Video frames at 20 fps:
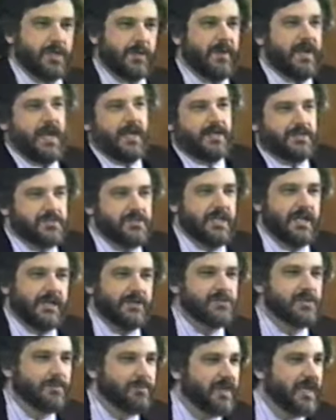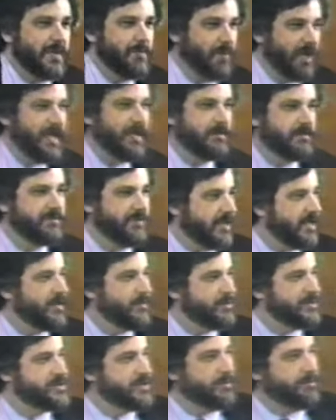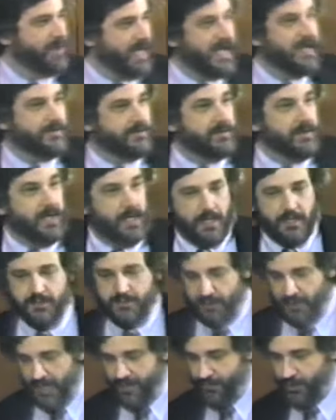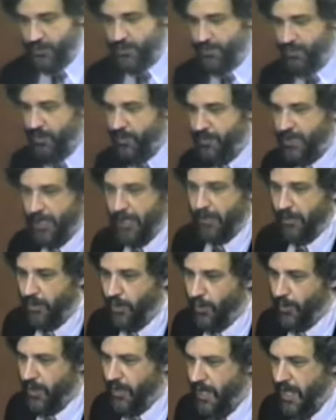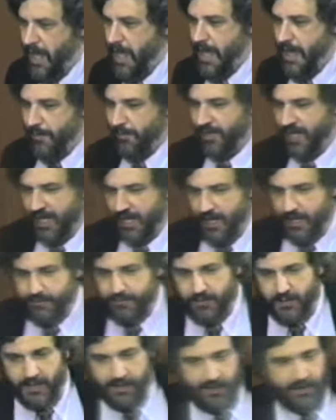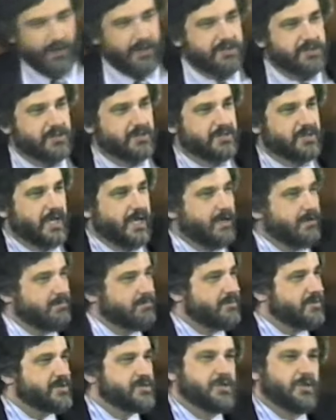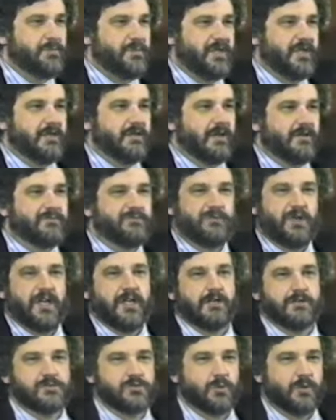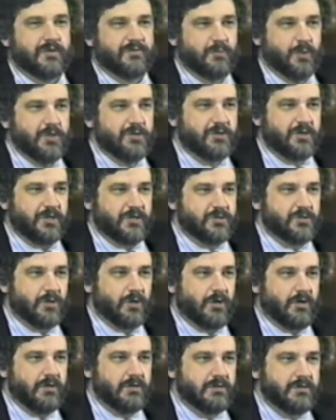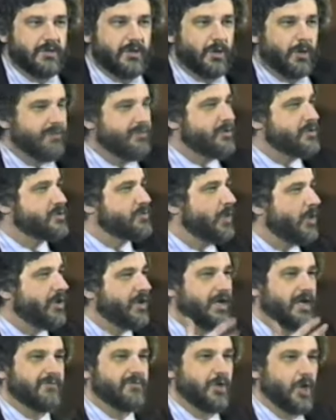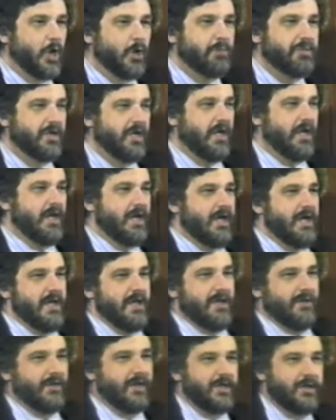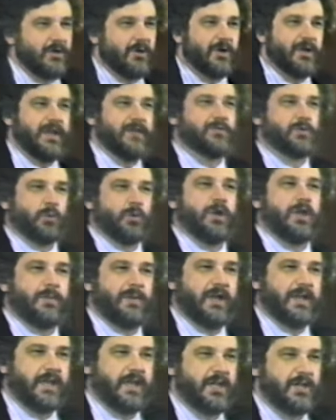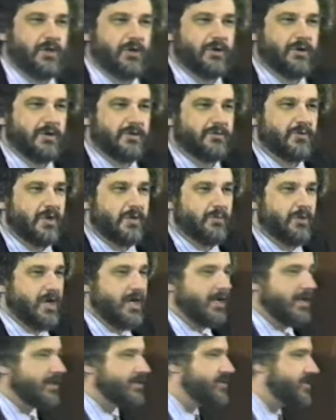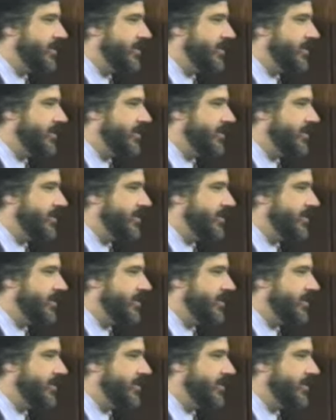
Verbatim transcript: I mean, I could see how somebody might think it was a bad thing to have your sperm count lowered, but I thought, you know, it's just like this could be a fun sort of birth control. You know, if you smoke enough dope, then you don't have to worry about getting your girlfriend pregnant.